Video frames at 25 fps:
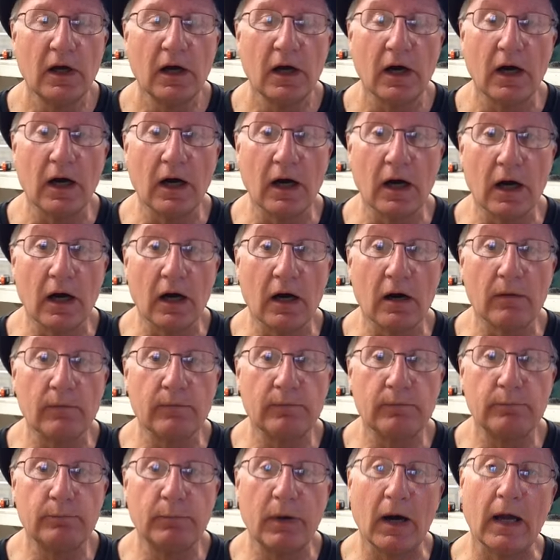
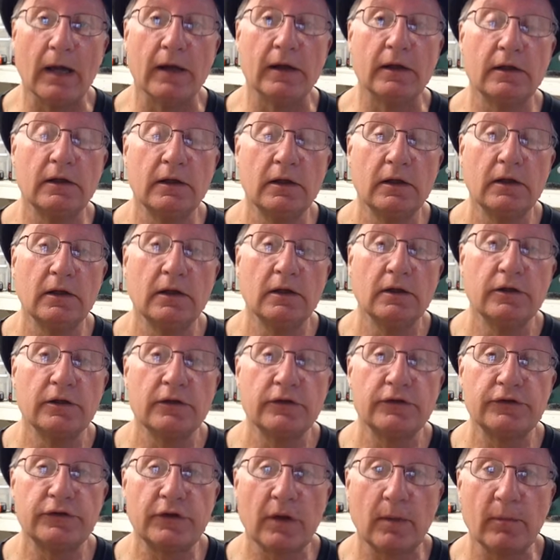But
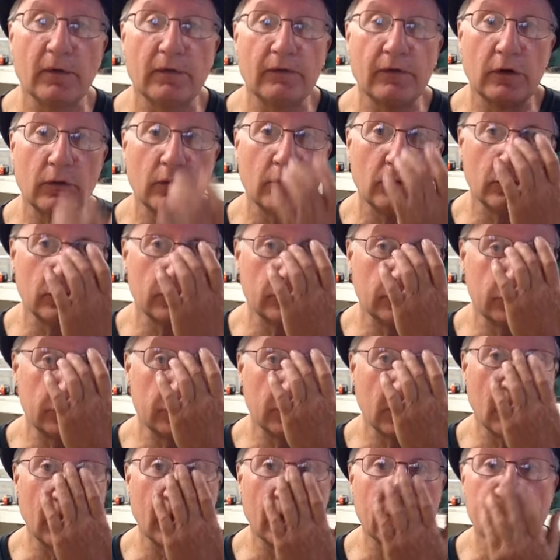some of it was,
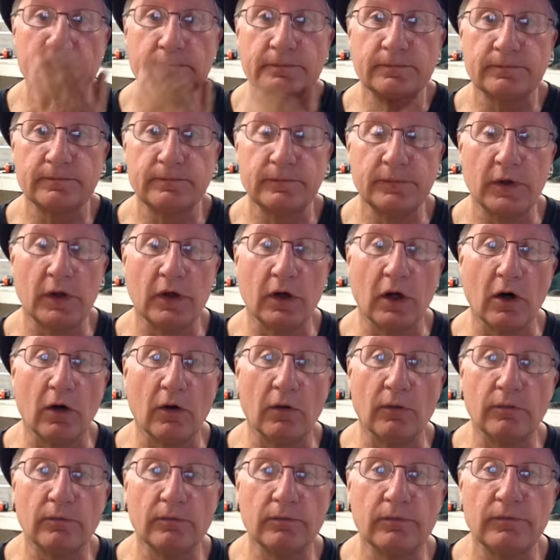
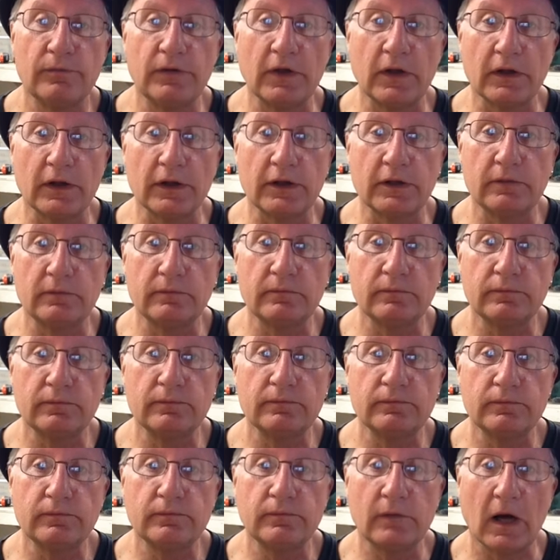fairly
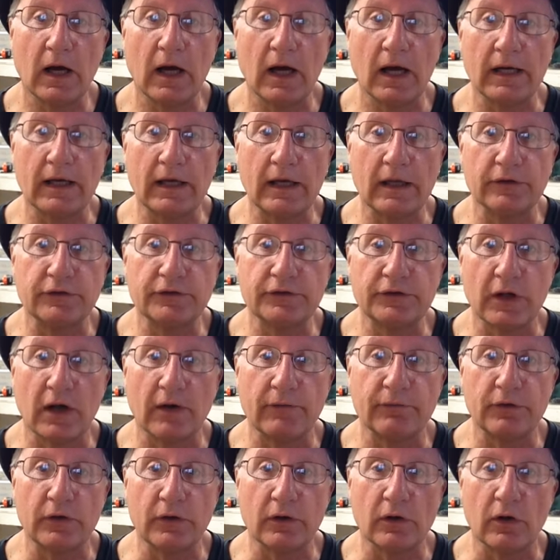high-end
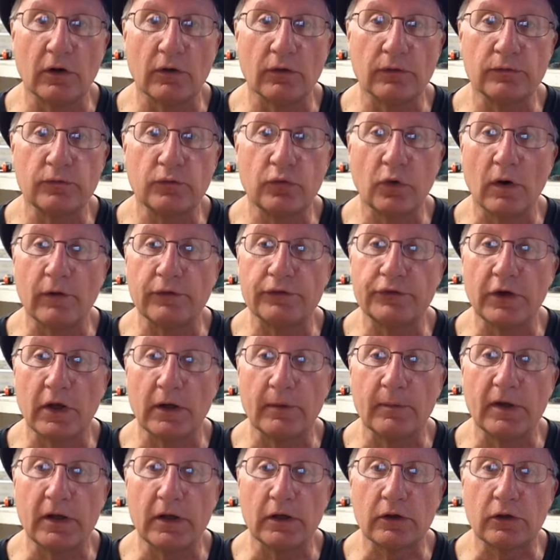stuff. 12
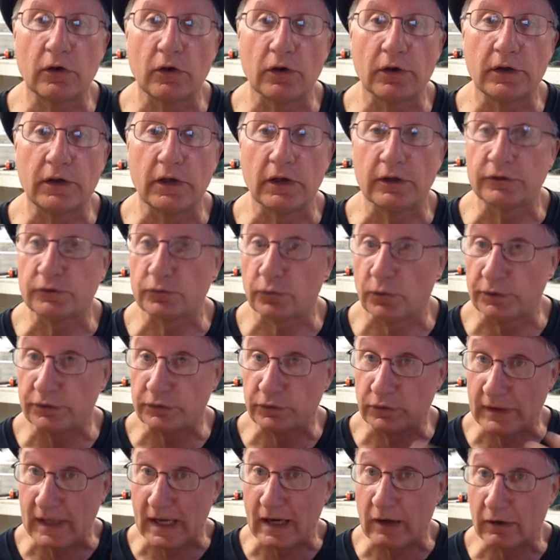centimeter cook kits,
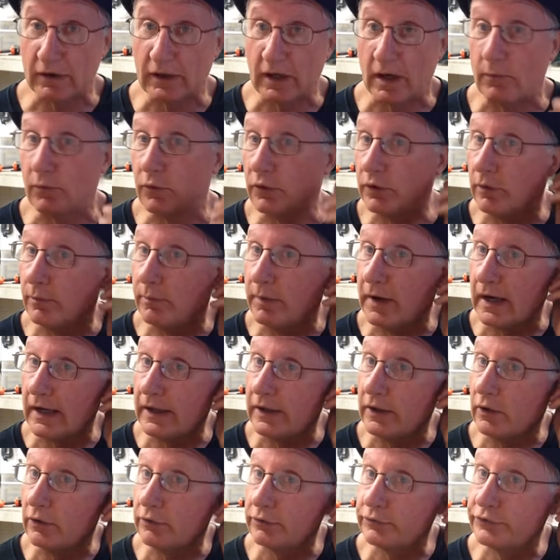which now come with the
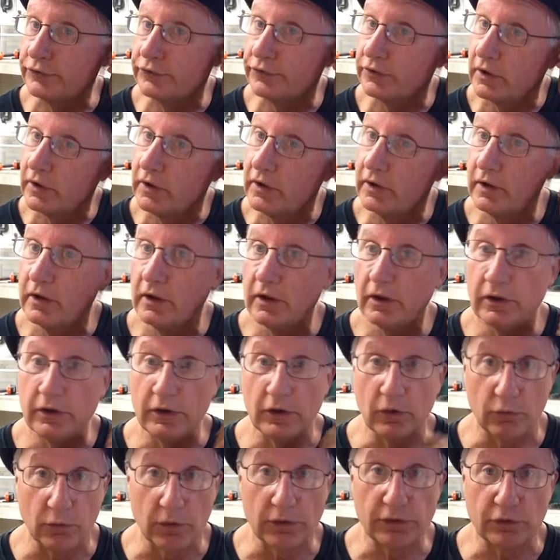BIOS,
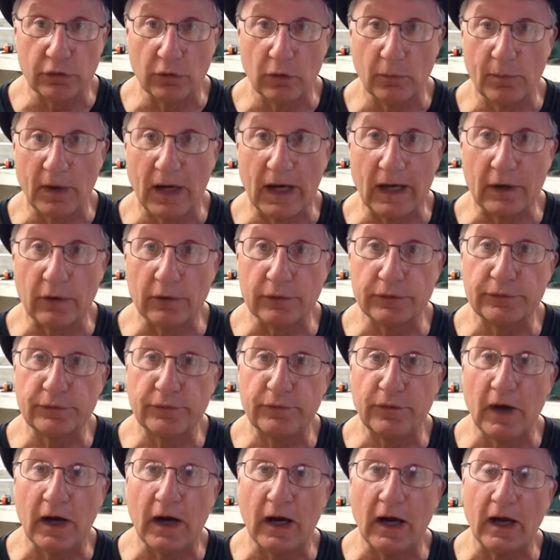the original BIOS
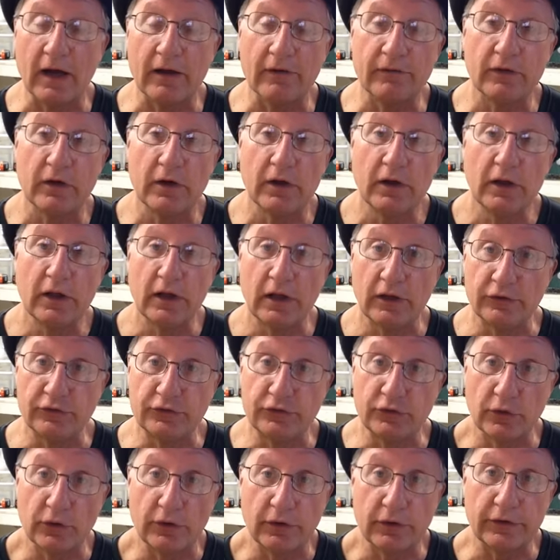5
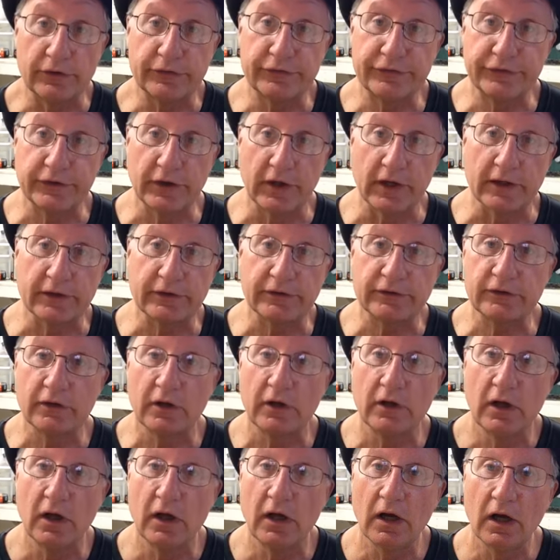instead of the 6,
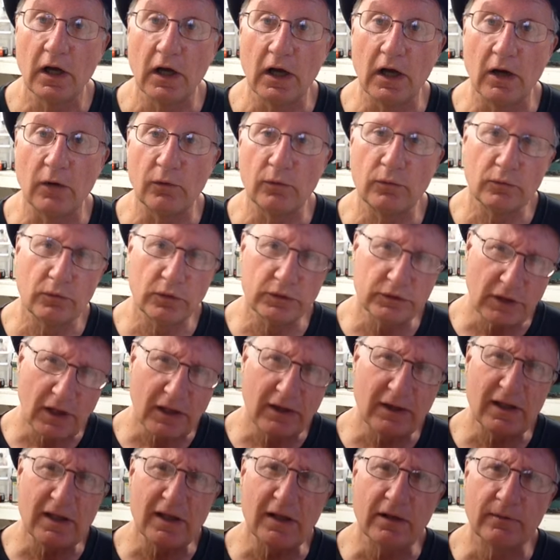which
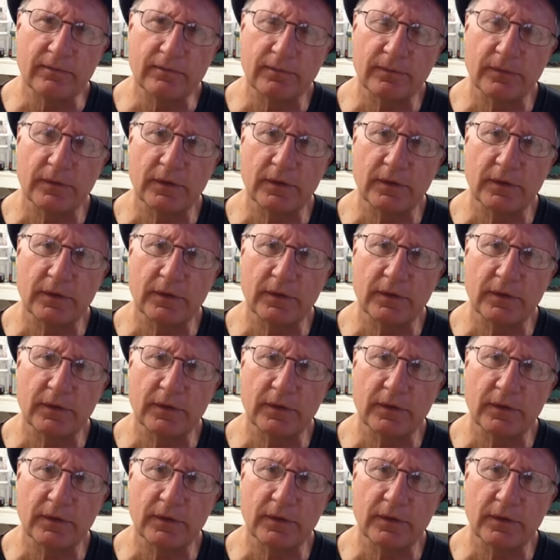I think,